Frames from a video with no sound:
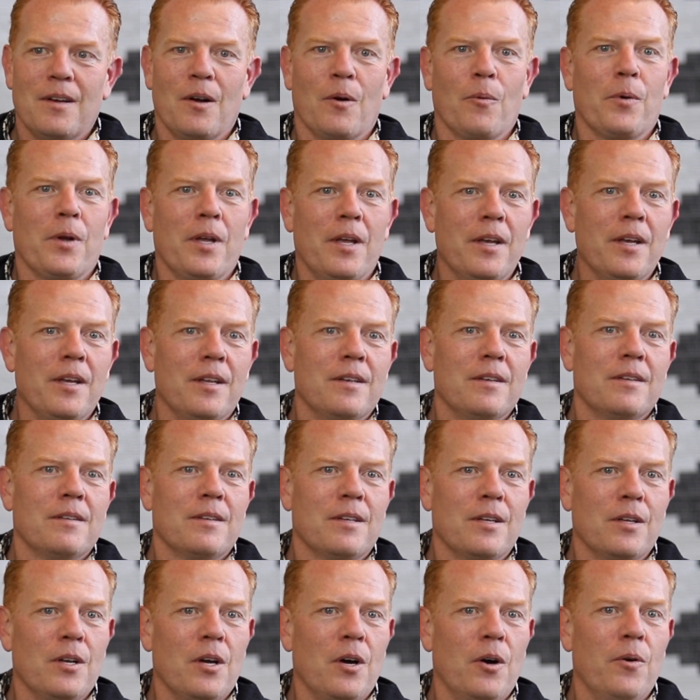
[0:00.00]
are we in?
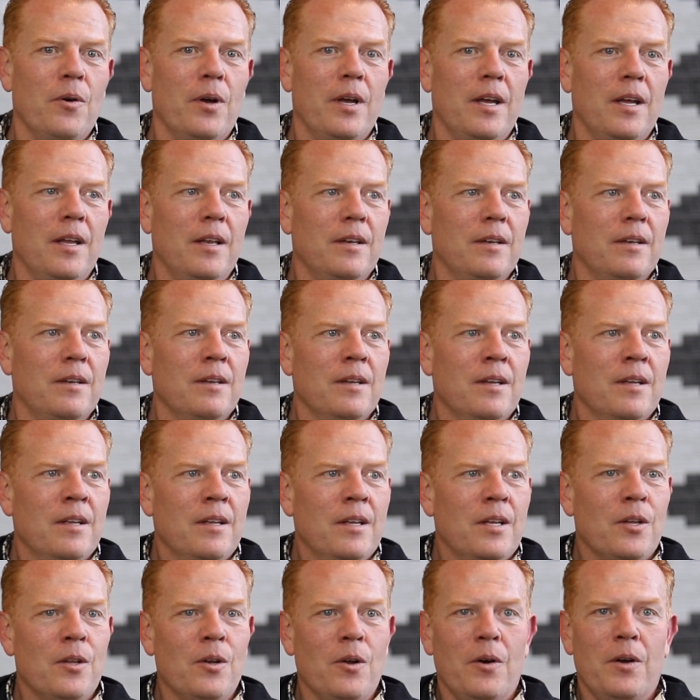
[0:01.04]
And
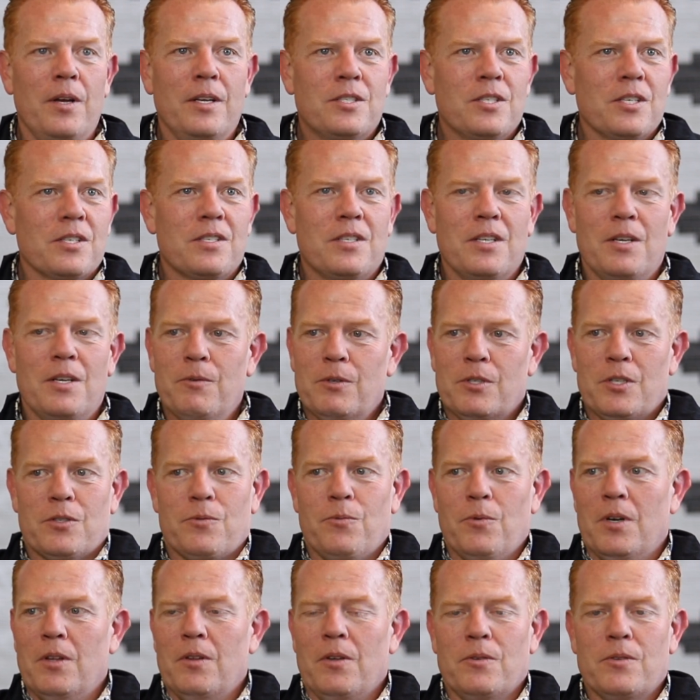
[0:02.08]
it was just
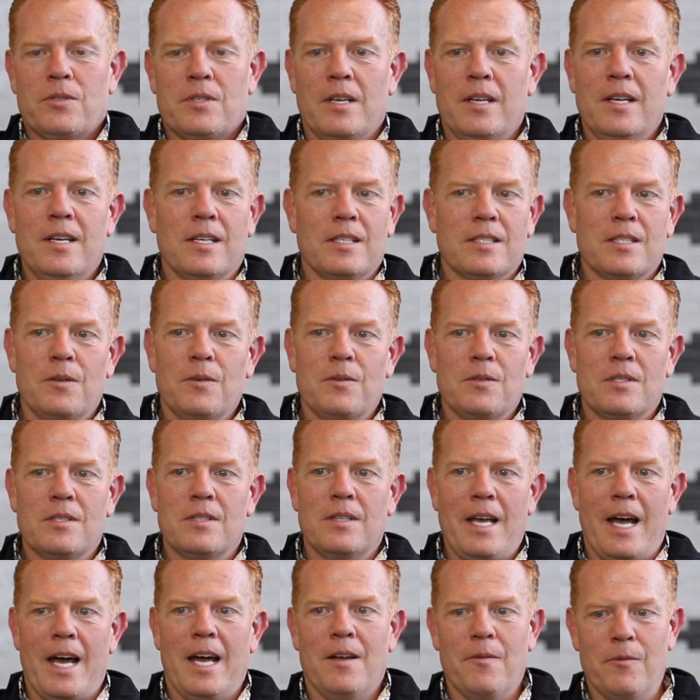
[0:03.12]
one of those things. It was
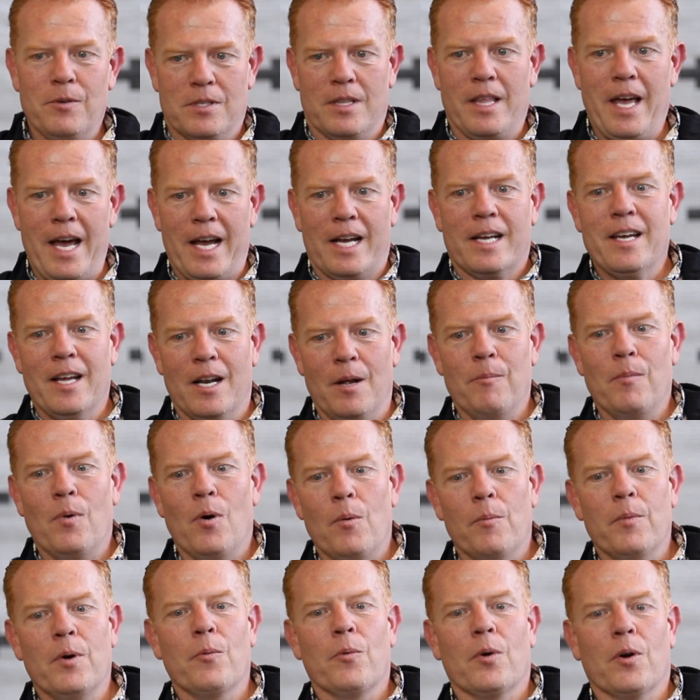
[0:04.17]
that kind of
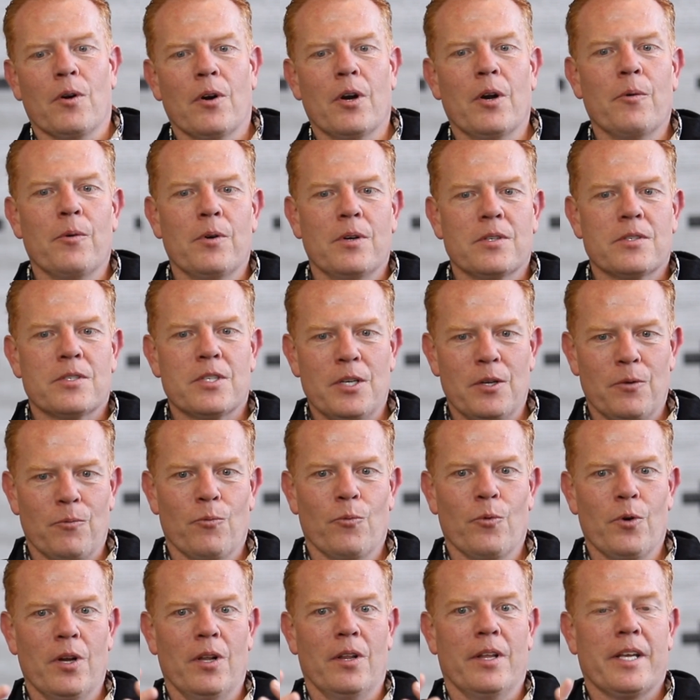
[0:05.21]
moment where it
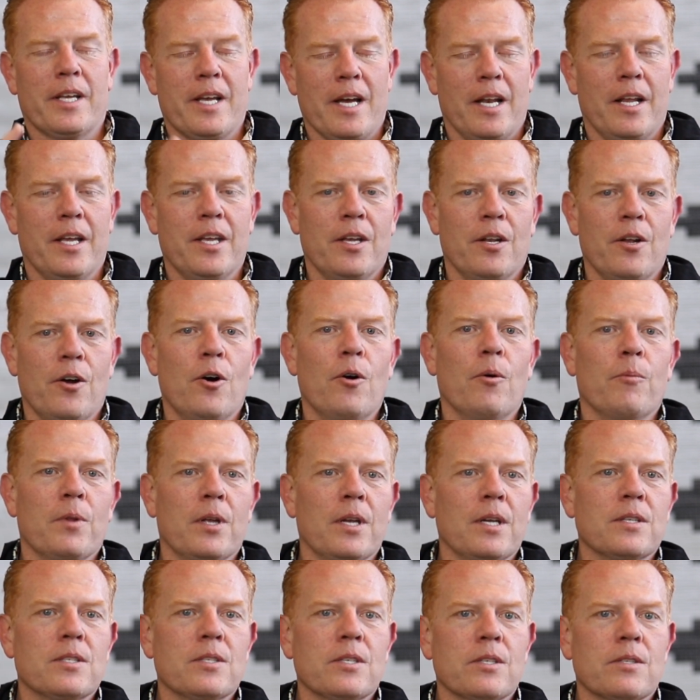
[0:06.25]
really kind of hit home
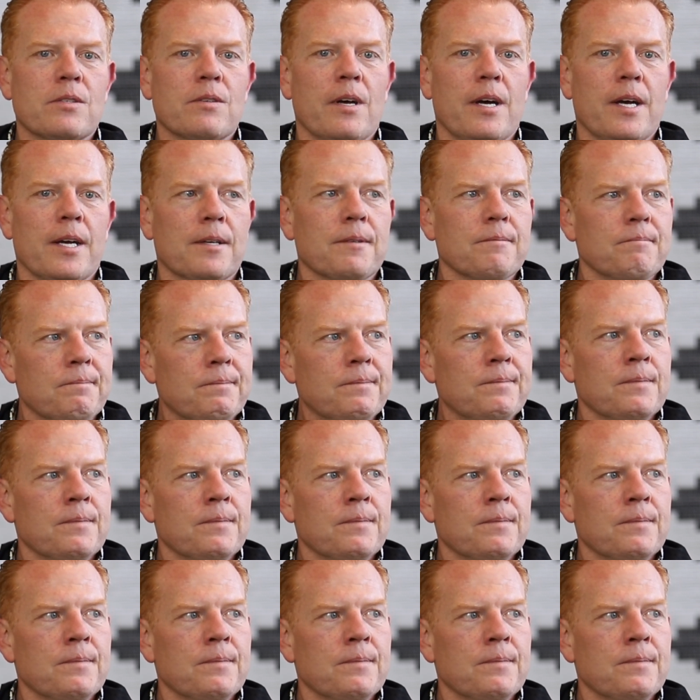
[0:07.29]
that it's just like,